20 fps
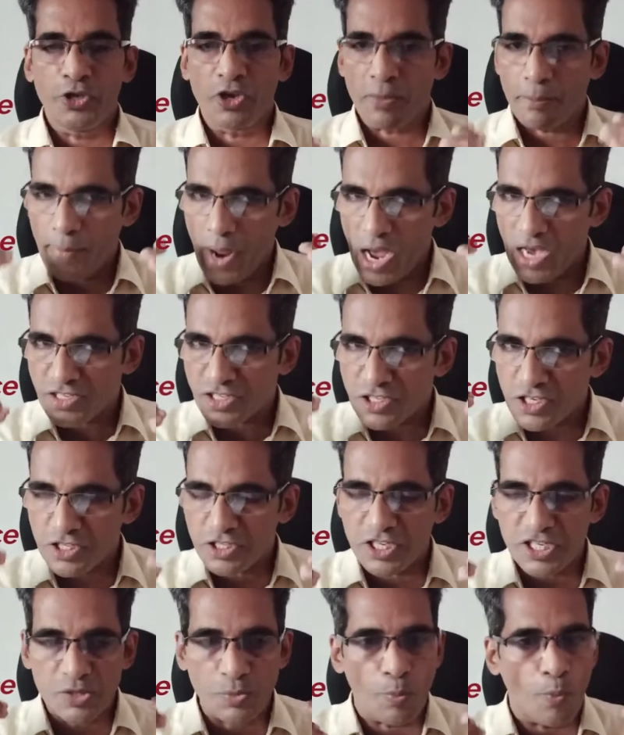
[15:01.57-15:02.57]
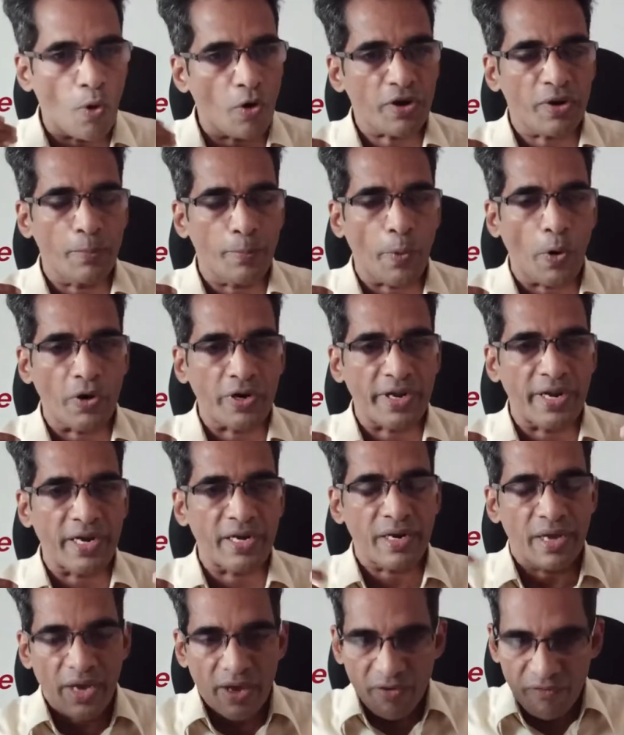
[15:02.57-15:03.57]
your master's is more
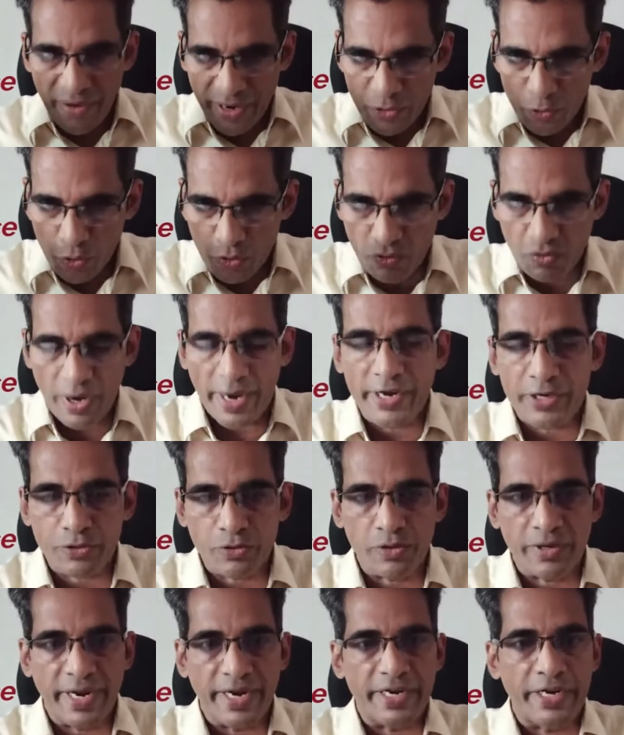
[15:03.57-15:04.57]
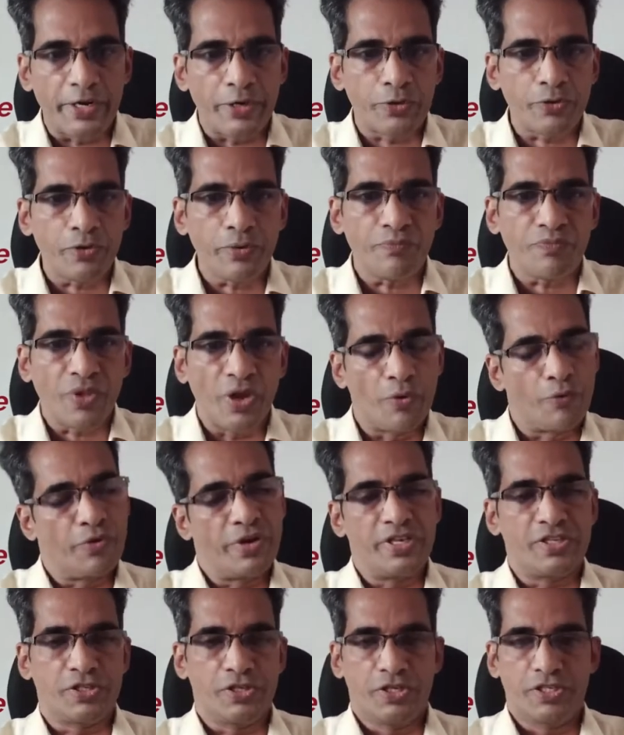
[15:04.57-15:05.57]
important when you try to get into
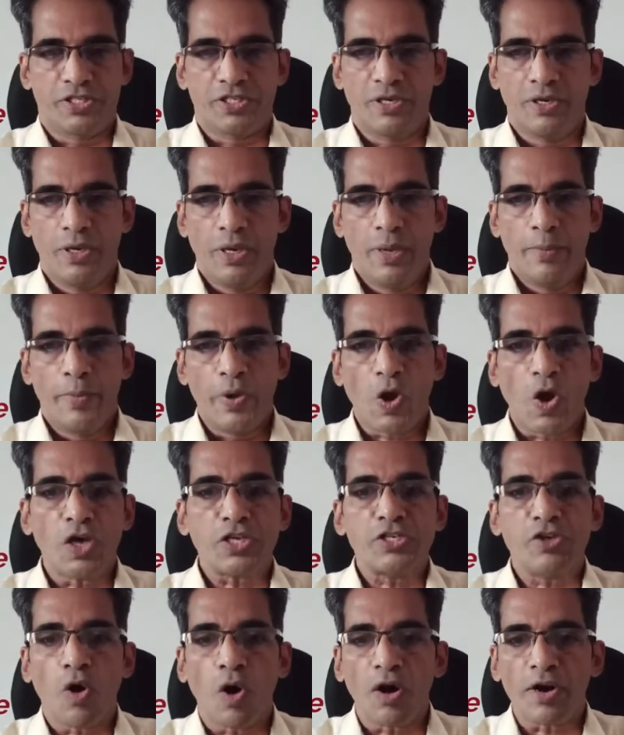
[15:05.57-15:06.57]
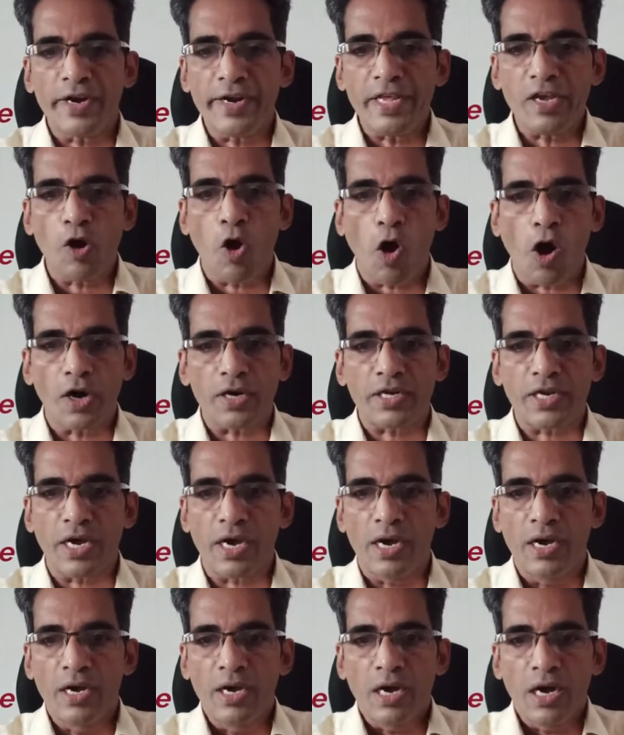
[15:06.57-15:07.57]
research, because you already got
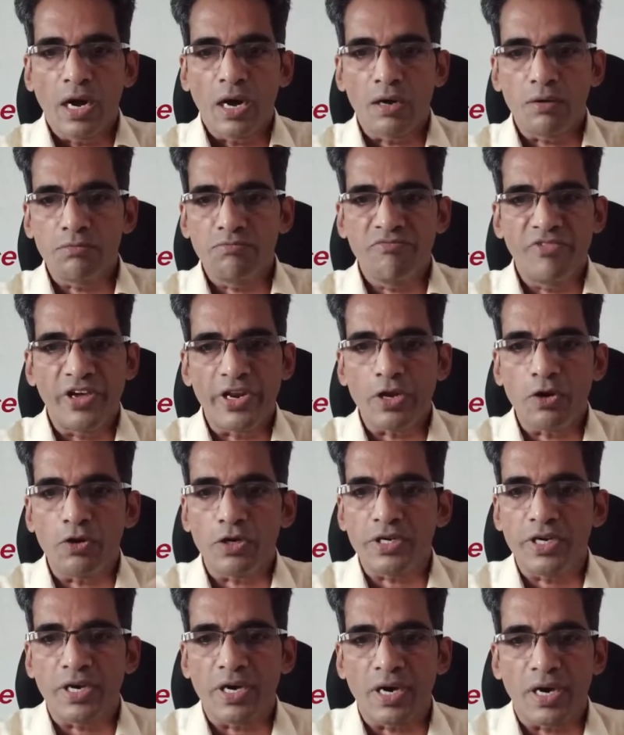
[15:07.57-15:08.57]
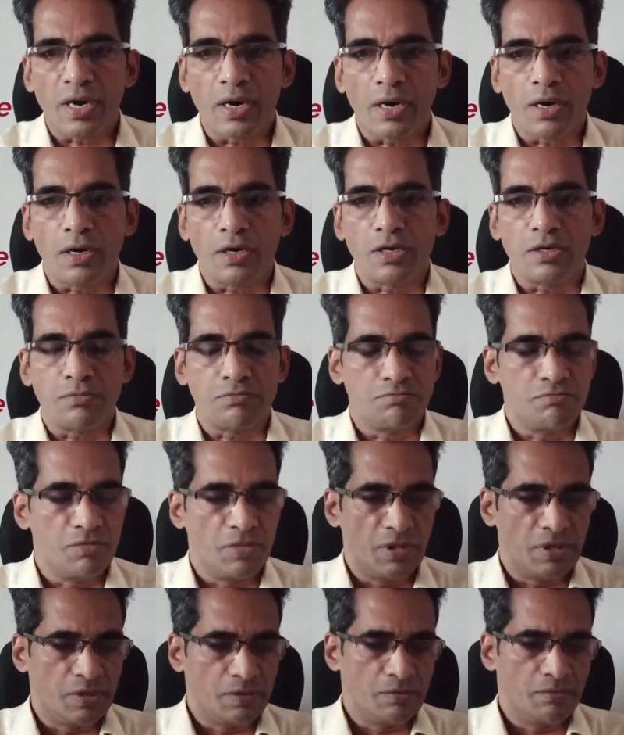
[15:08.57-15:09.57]
a very good
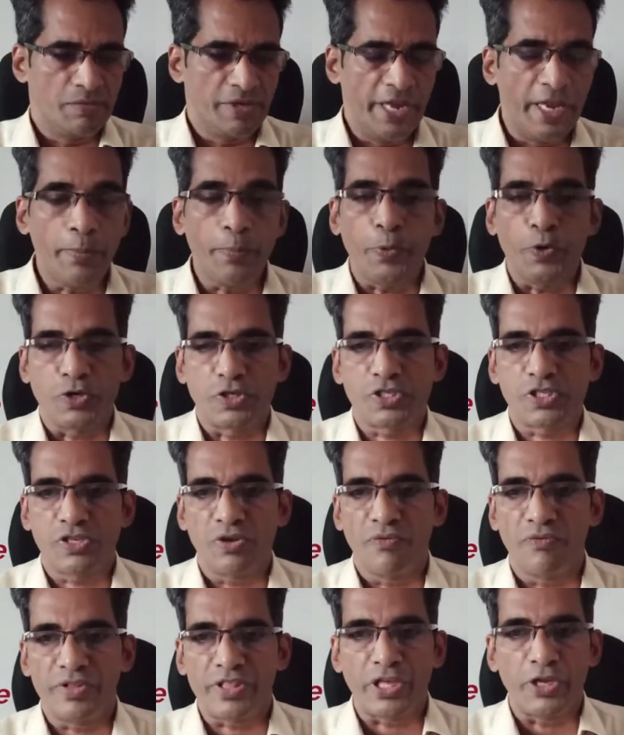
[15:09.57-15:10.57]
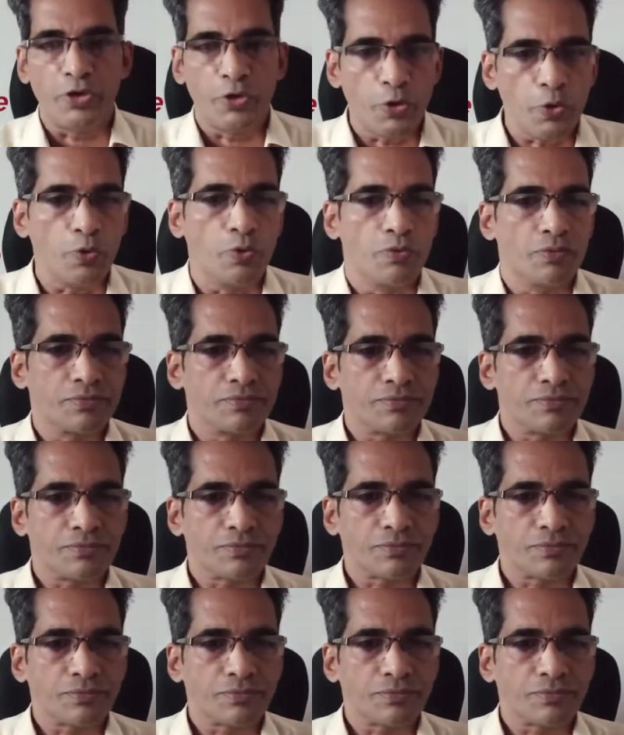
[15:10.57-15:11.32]
inputs within you.